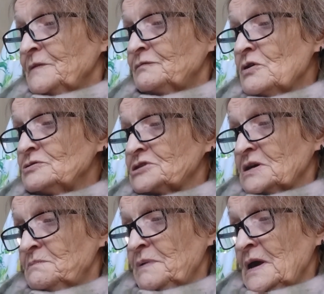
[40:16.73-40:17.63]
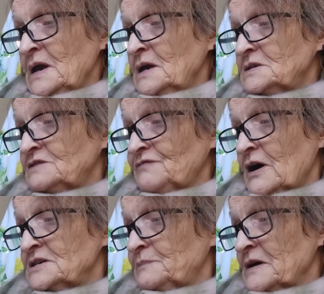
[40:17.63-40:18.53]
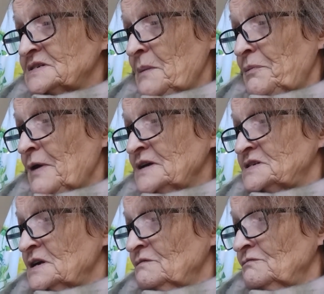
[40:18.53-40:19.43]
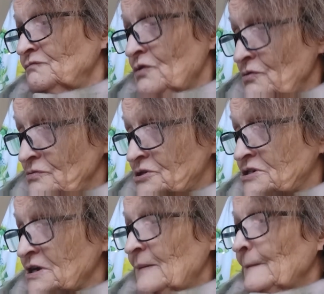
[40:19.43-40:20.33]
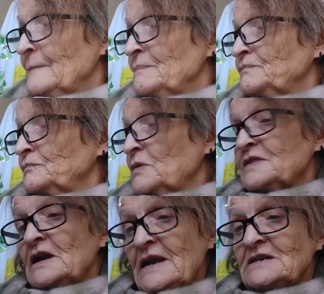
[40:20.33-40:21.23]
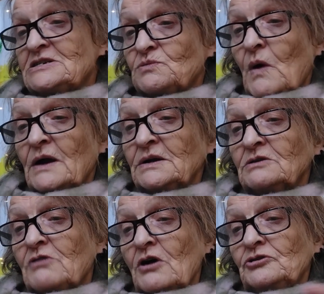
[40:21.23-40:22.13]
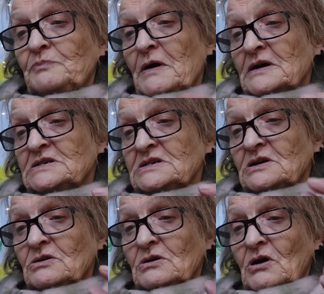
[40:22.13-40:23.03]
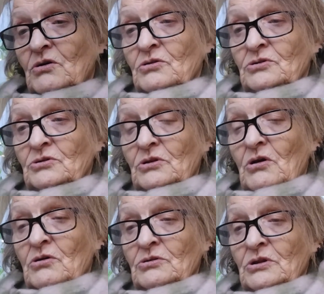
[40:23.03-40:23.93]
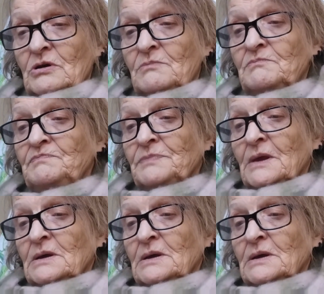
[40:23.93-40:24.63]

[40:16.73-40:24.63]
Roots can be divided by separating roots with at least 1 growth bud on them,